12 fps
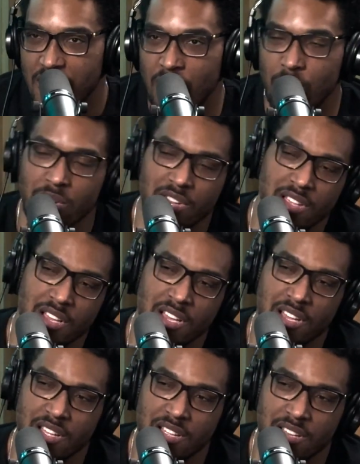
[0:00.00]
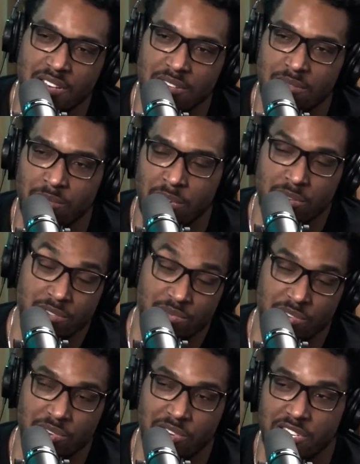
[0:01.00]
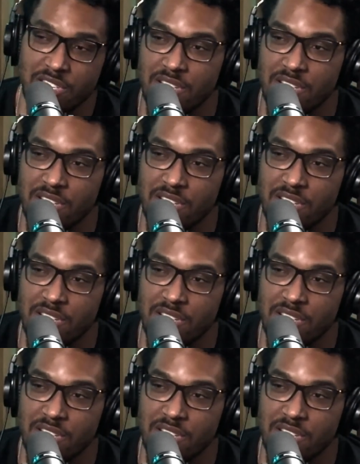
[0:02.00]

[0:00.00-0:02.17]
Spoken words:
Oh, where it was recorded?